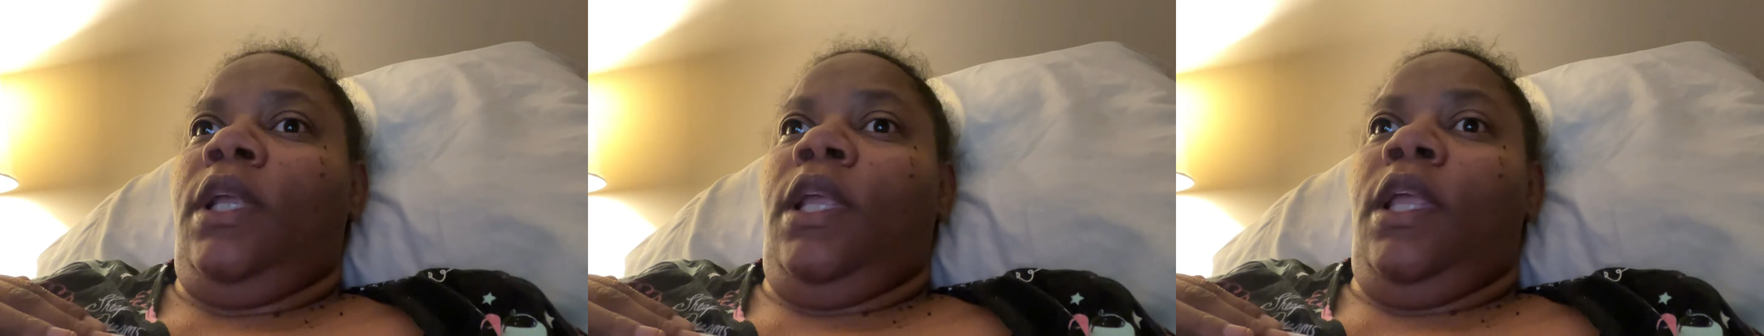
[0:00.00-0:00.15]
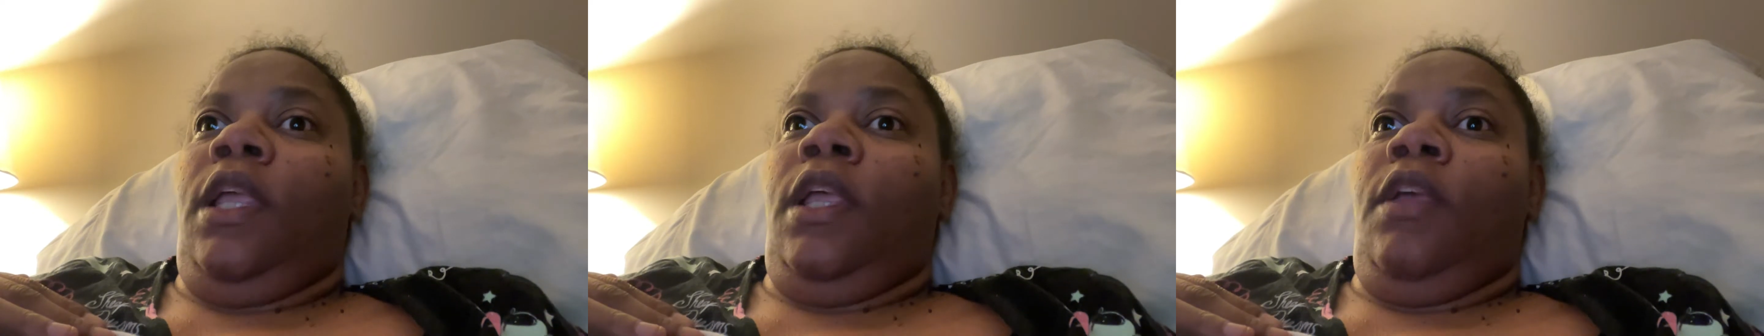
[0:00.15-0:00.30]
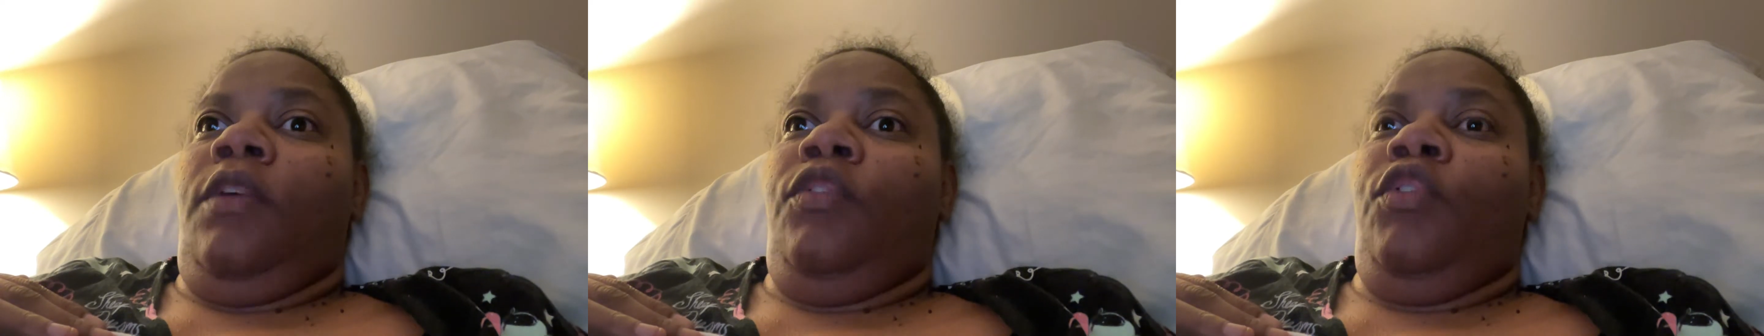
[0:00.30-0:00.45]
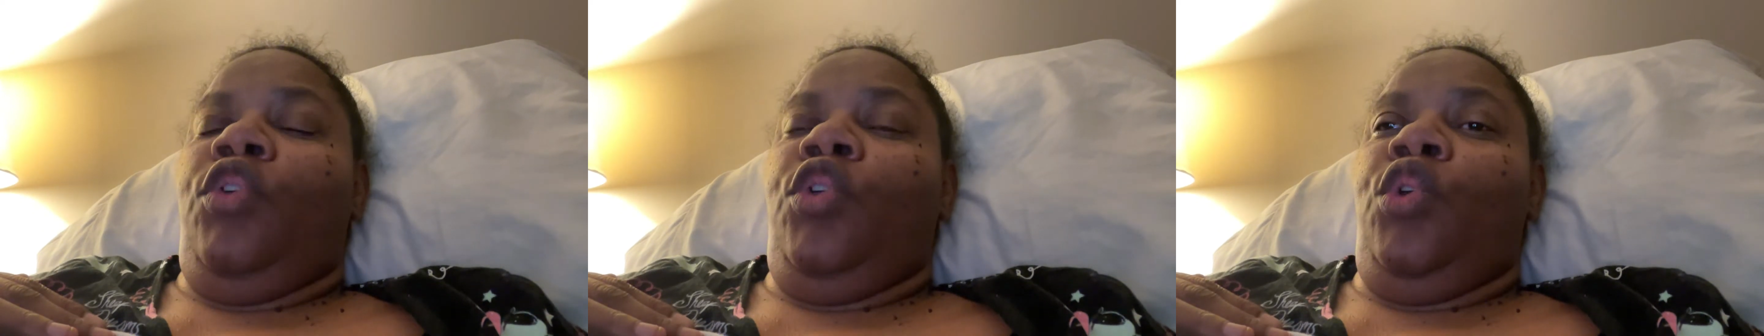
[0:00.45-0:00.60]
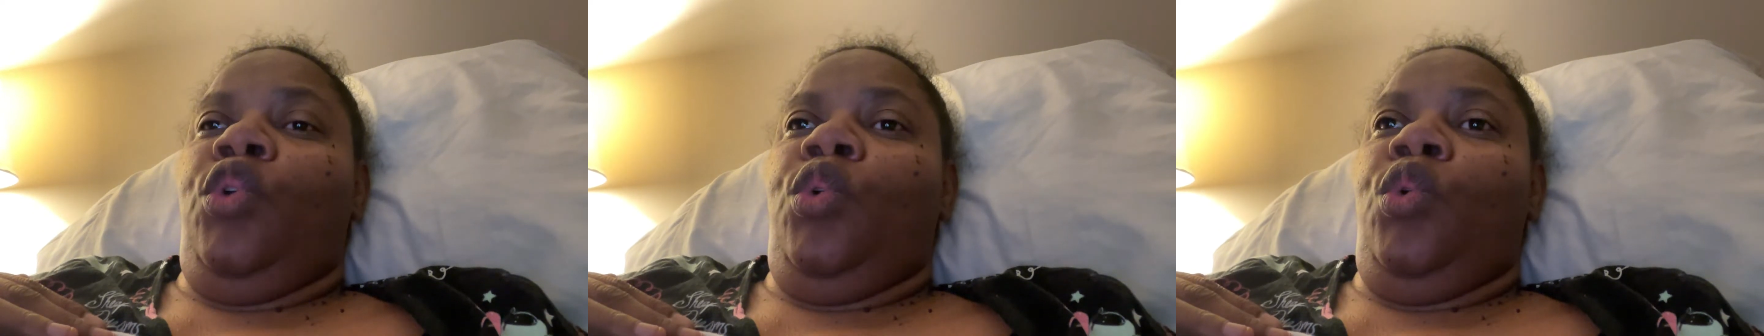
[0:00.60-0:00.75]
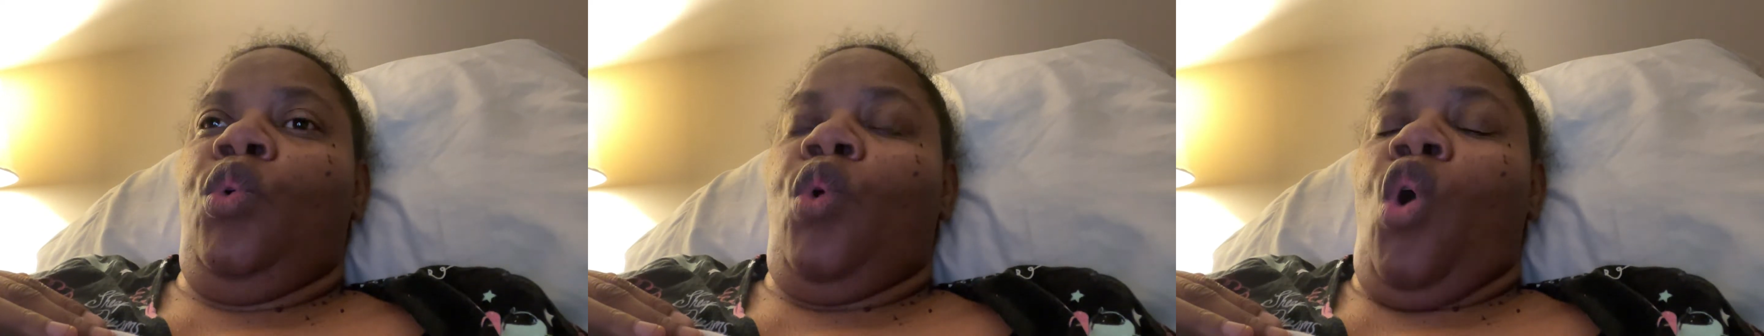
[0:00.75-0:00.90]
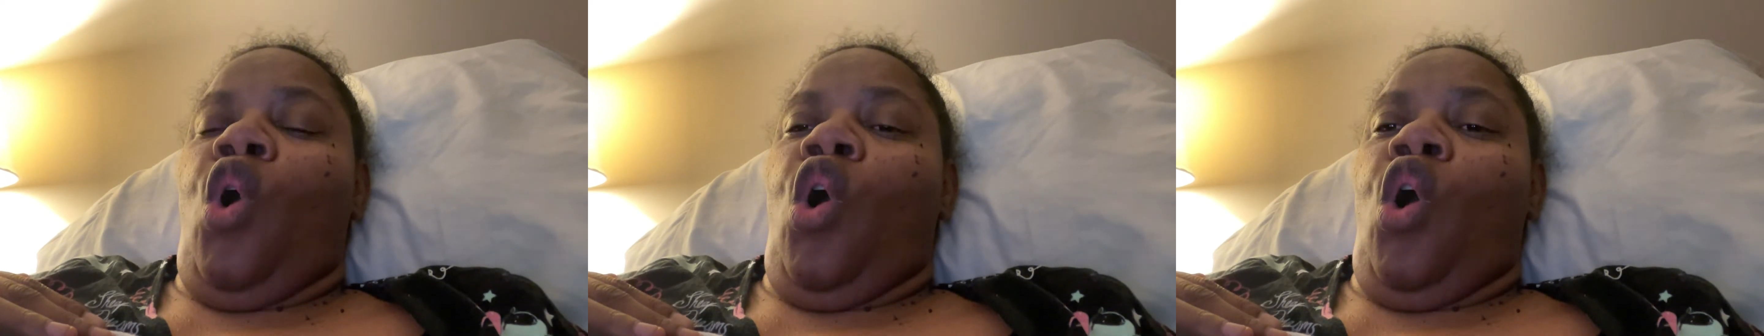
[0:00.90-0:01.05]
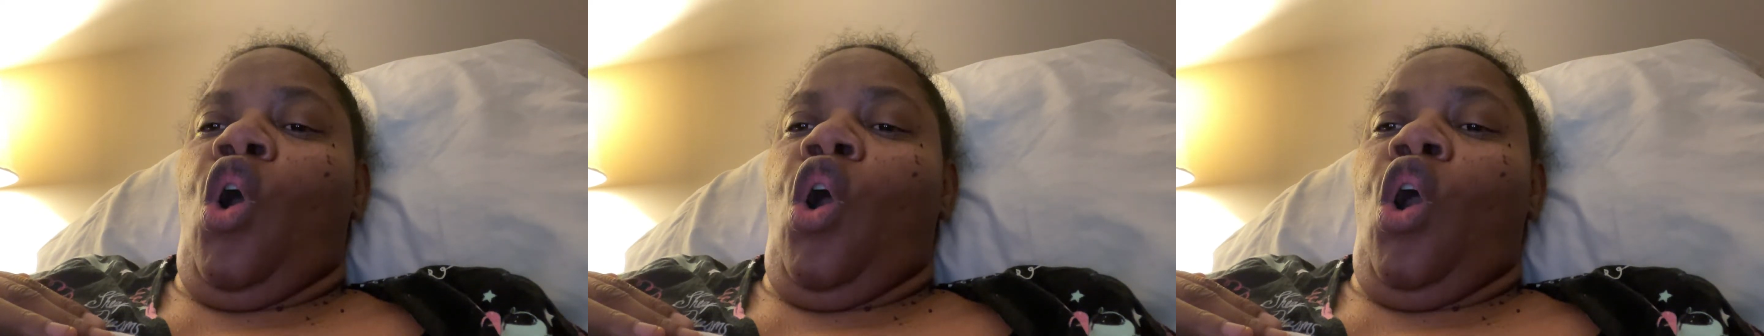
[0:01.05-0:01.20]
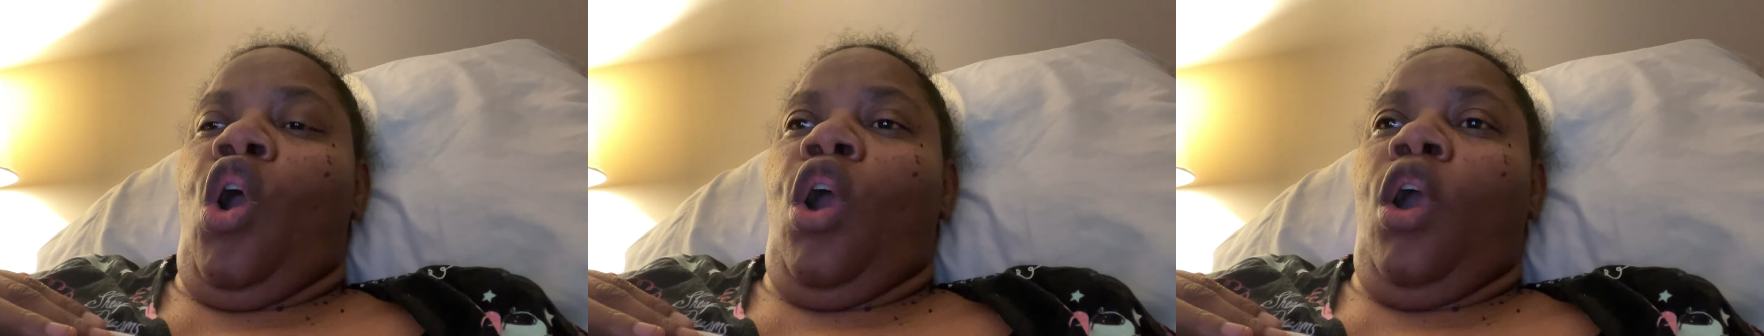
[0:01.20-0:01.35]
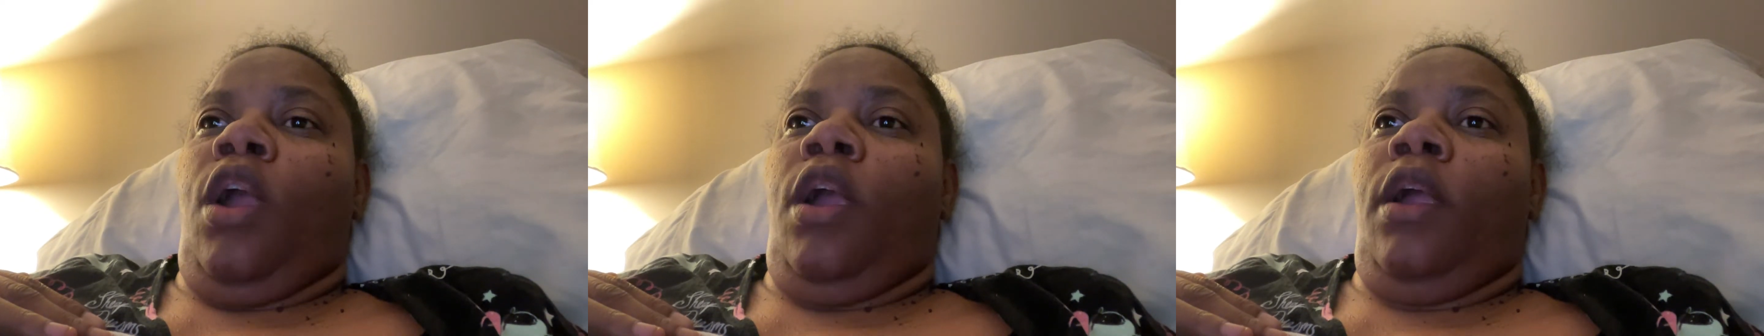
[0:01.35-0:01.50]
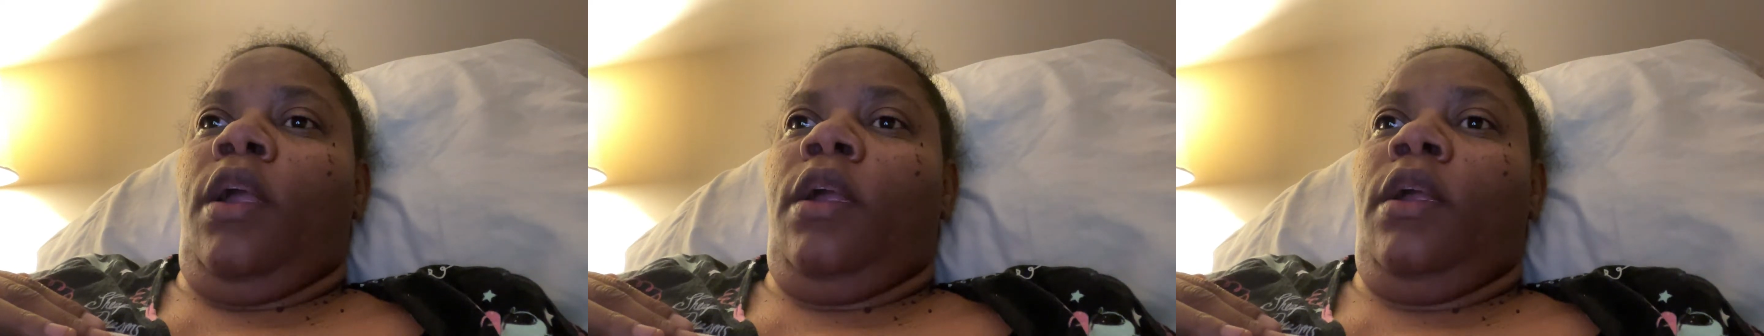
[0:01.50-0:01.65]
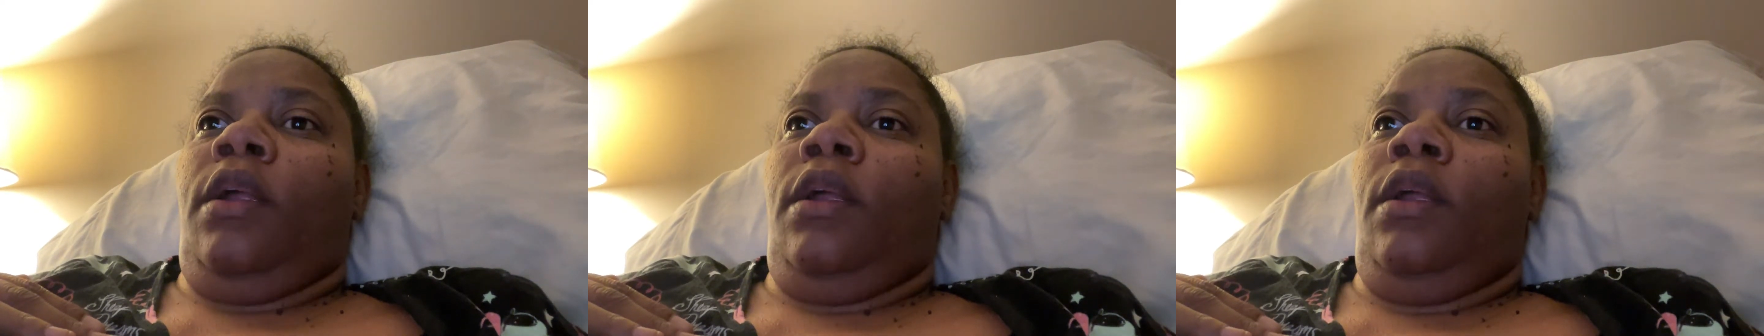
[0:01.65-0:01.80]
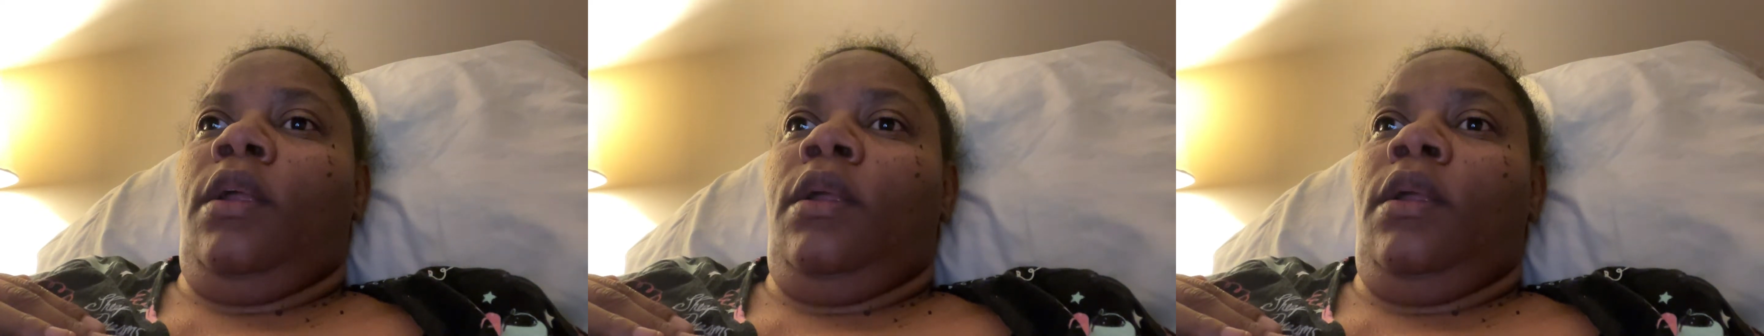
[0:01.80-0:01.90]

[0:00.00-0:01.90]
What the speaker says: If you are